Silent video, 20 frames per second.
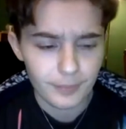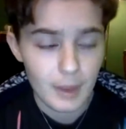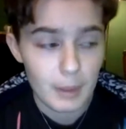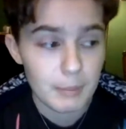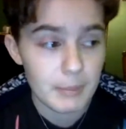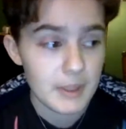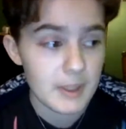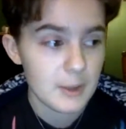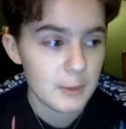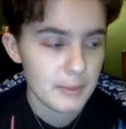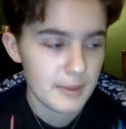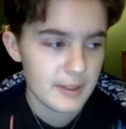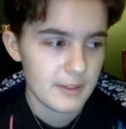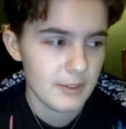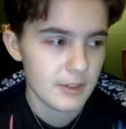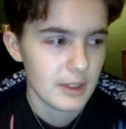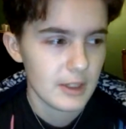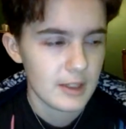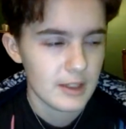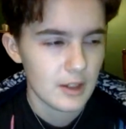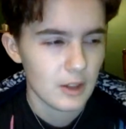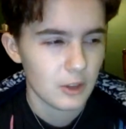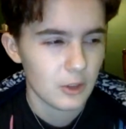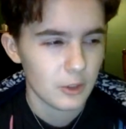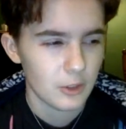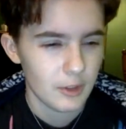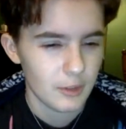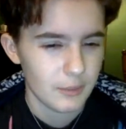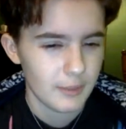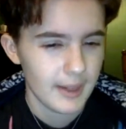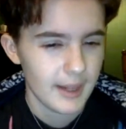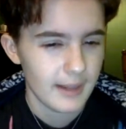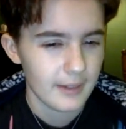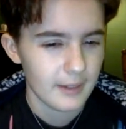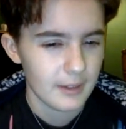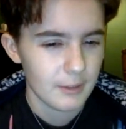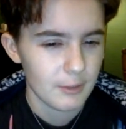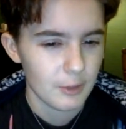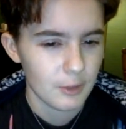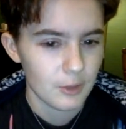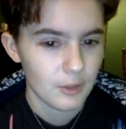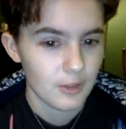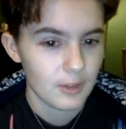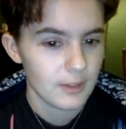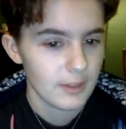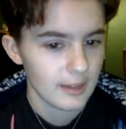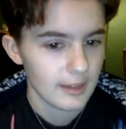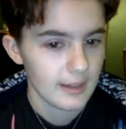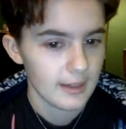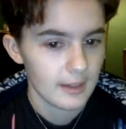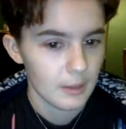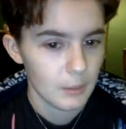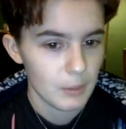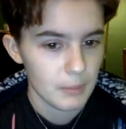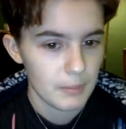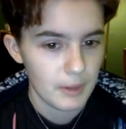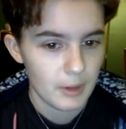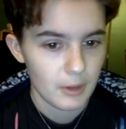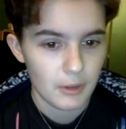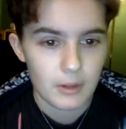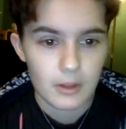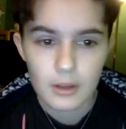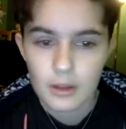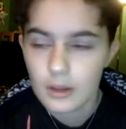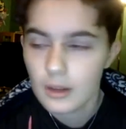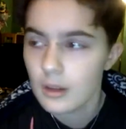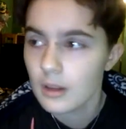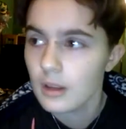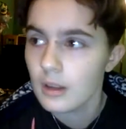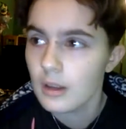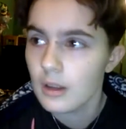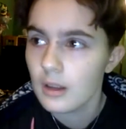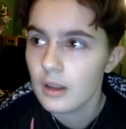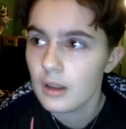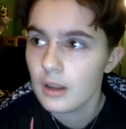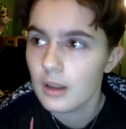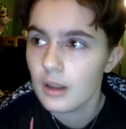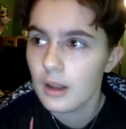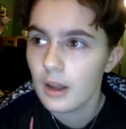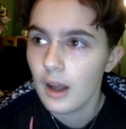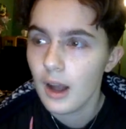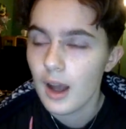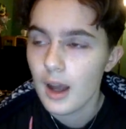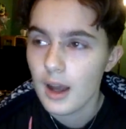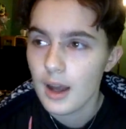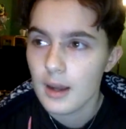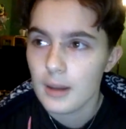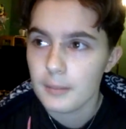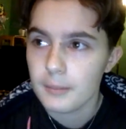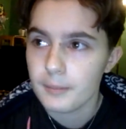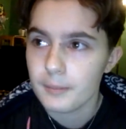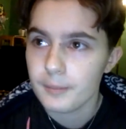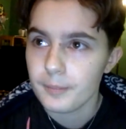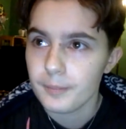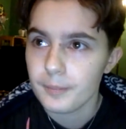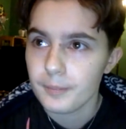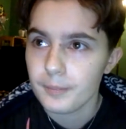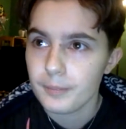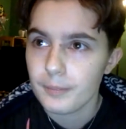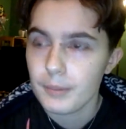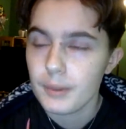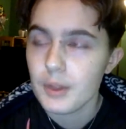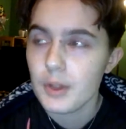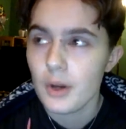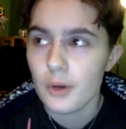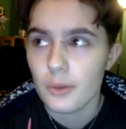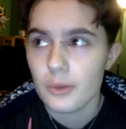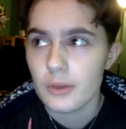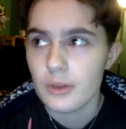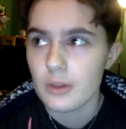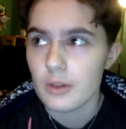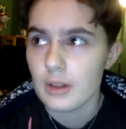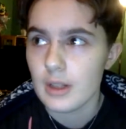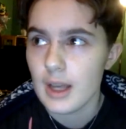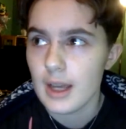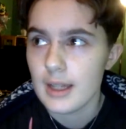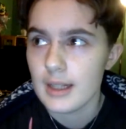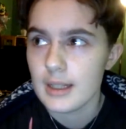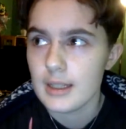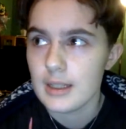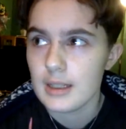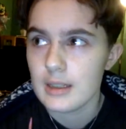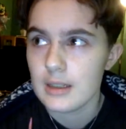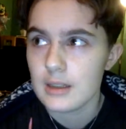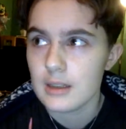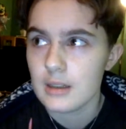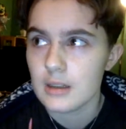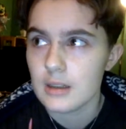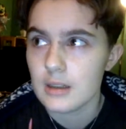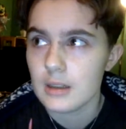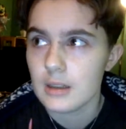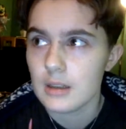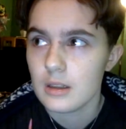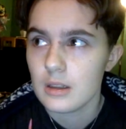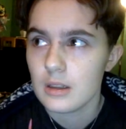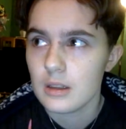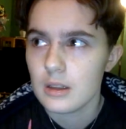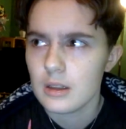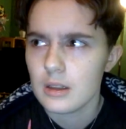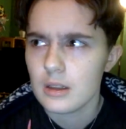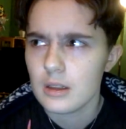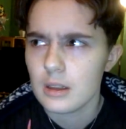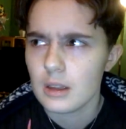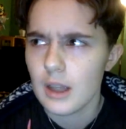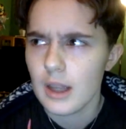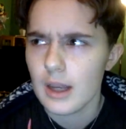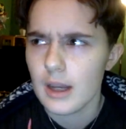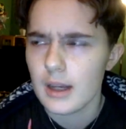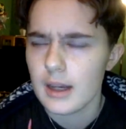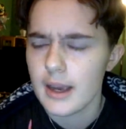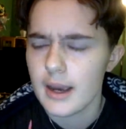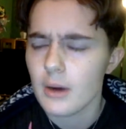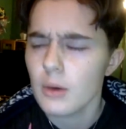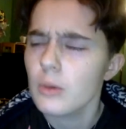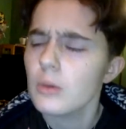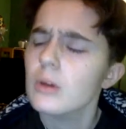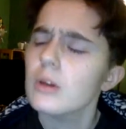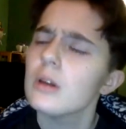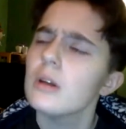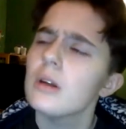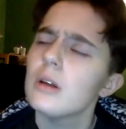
But specifically the alternate reality version, because I like that one better. But no, there's a line in Let It Out.